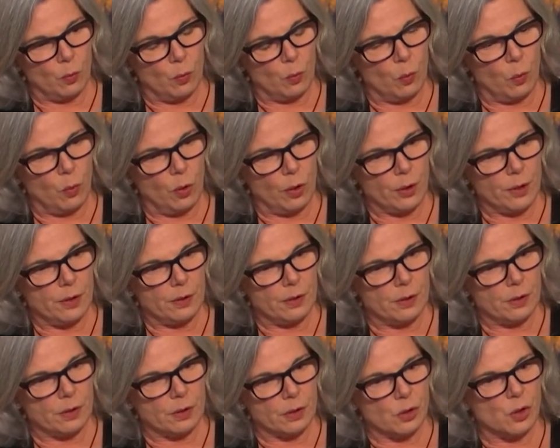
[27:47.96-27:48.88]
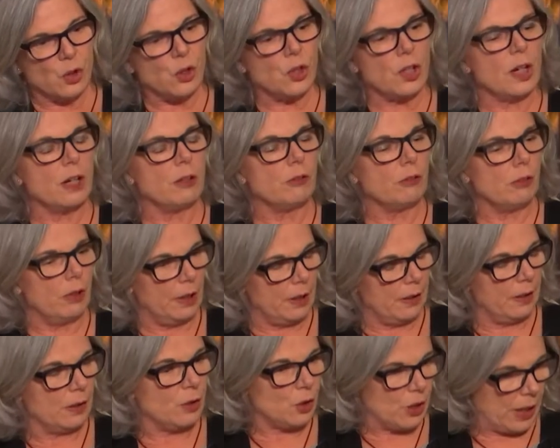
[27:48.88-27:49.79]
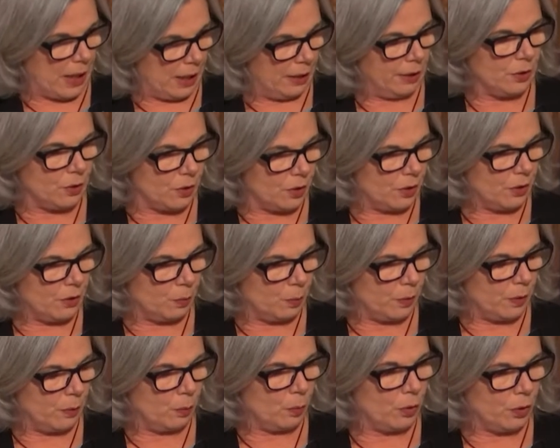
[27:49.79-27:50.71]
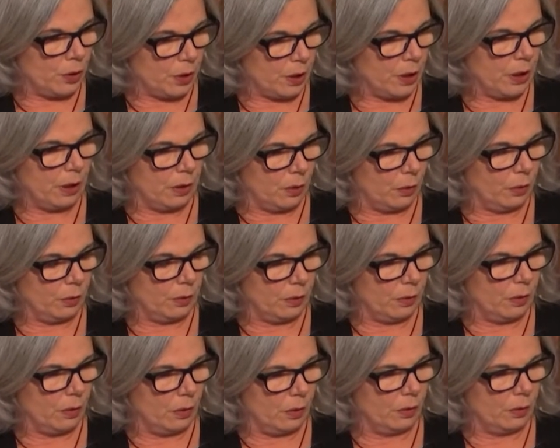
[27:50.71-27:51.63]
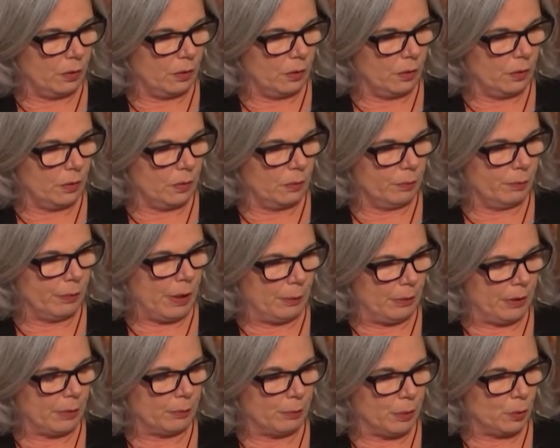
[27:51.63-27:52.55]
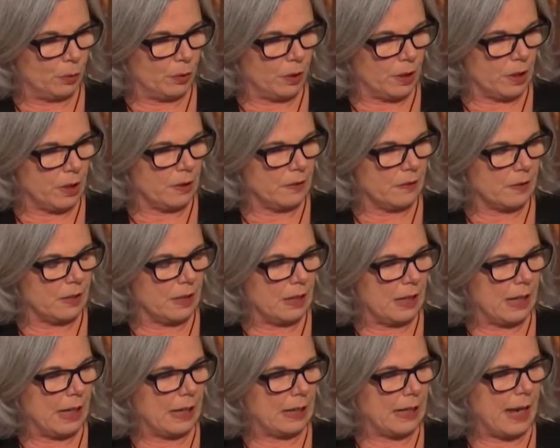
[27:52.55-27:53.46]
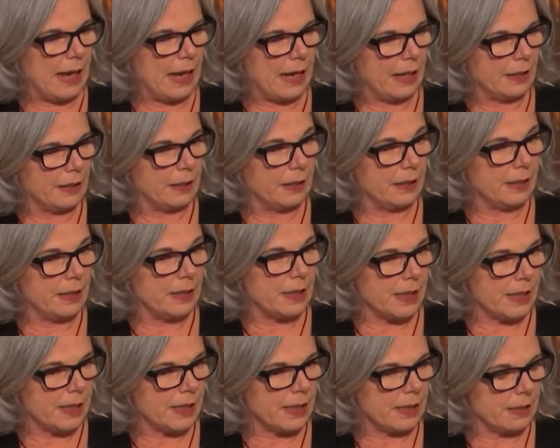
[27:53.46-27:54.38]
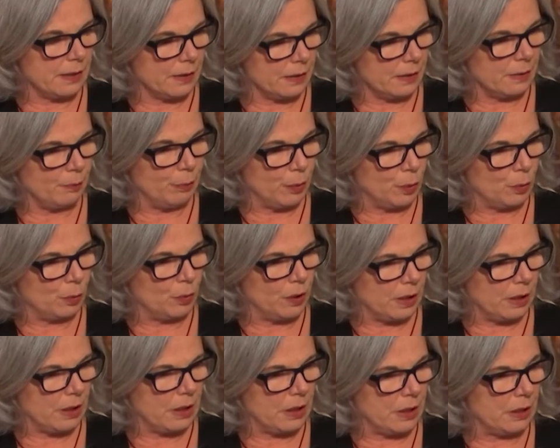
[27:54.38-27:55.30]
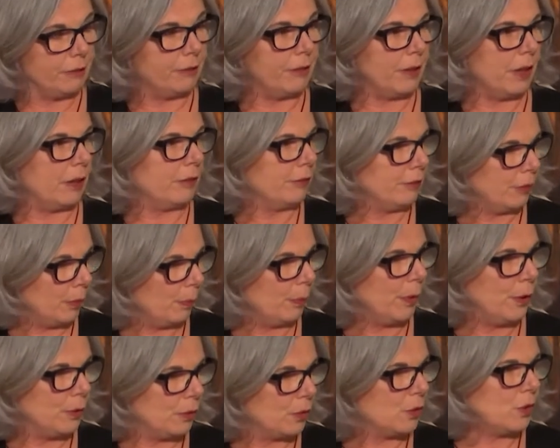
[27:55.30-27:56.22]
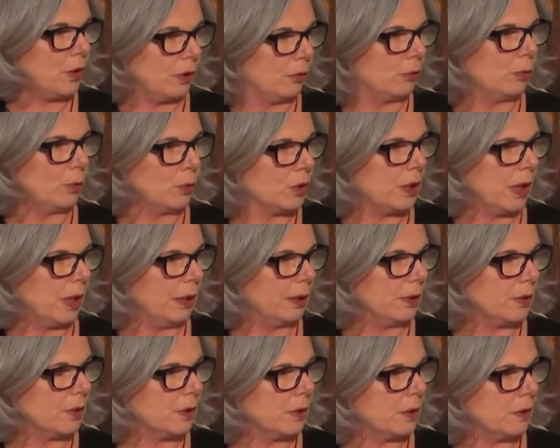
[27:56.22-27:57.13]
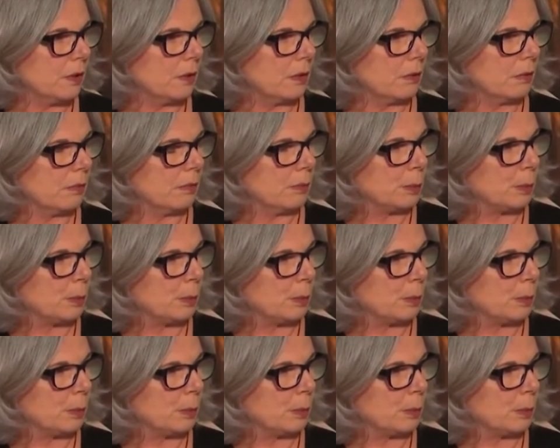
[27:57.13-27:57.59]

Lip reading: What are generally the challenges with working on public buildings, and how did this building differ from those general challenges?